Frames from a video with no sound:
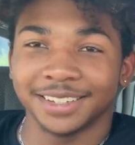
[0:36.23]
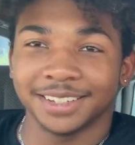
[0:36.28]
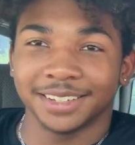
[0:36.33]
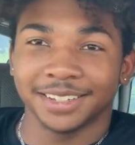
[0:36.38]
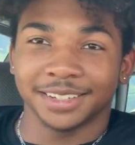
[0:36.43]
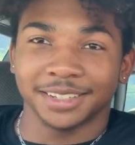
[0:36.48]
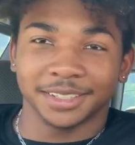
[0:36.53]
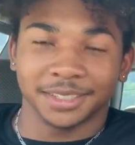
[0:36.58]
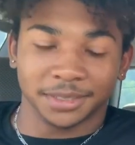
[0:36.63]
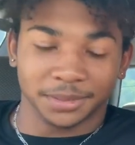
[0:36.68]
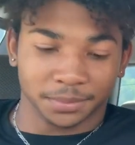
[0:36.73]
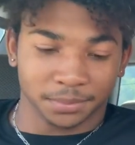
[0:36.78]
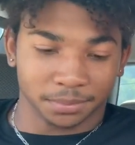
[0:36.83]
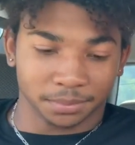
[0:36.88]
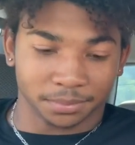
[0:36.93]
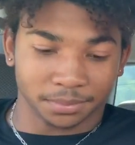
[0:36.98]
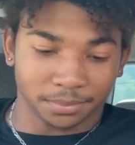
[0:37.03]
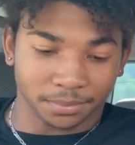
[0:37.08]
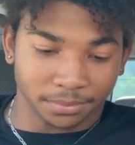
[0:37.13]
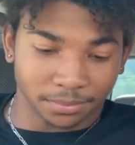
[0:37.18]

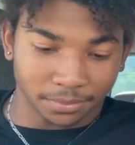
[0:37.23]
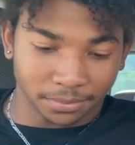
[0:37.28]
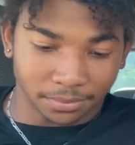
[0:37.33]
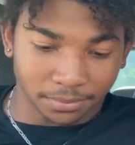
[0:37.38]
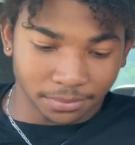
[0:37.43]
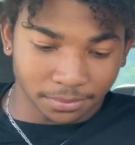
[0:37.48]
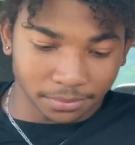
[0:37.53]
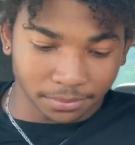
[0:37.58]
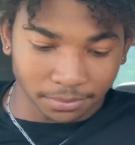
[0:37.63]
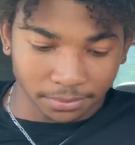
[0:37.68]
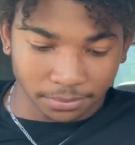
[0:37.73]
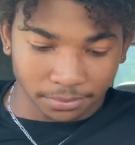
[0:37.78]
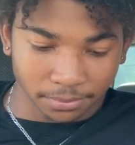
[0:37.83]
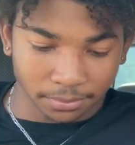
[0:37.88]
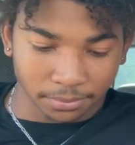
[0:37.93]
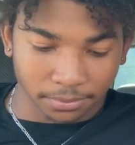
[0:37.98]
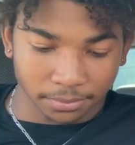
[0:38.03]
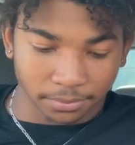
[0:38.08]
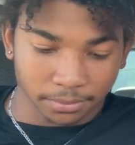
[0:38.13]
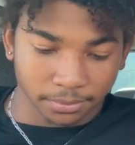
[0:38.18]

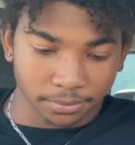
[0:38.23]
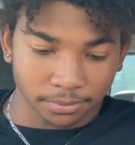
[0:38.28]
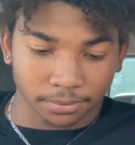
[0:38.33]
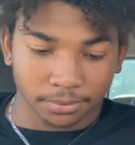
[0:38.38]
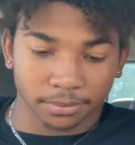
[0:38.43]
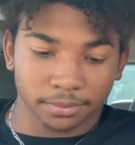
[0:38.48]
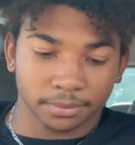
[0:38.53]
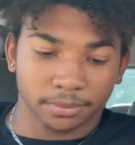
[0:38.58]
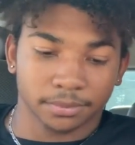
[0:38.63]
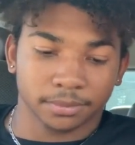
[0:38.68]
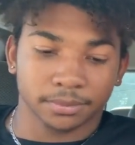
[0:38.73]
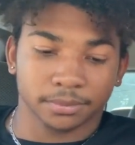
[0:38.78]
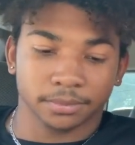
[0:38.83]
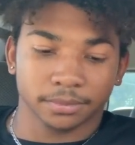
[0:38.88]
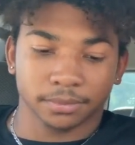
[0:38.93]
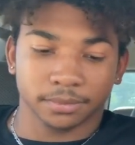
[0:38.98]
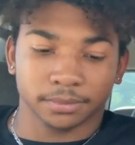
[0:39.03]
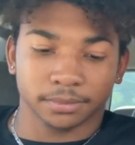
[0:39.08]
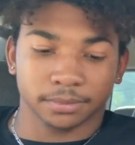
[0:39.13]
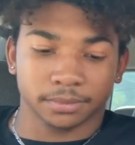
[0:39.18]

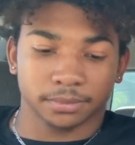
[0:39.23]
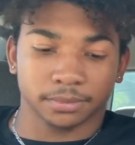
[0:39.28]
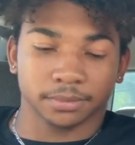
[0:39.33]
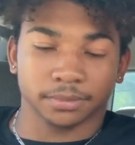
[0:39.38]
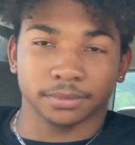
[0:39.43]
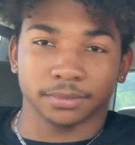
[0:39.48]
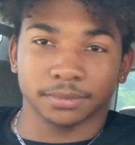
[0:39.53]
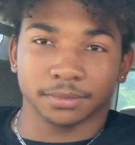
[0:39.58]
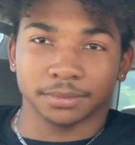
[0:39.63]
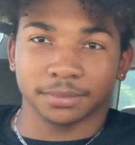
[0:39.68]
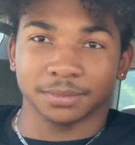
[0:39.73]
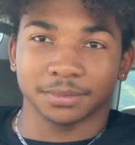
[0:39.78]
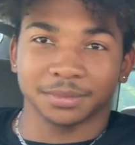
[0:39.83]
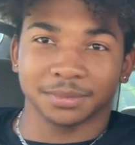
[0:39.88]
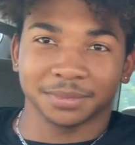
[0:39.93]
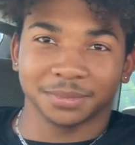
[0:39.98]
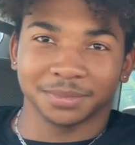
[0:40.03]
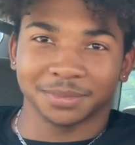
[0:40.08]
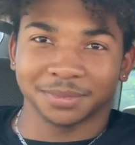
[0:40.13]
No words are spoken by the person on screen.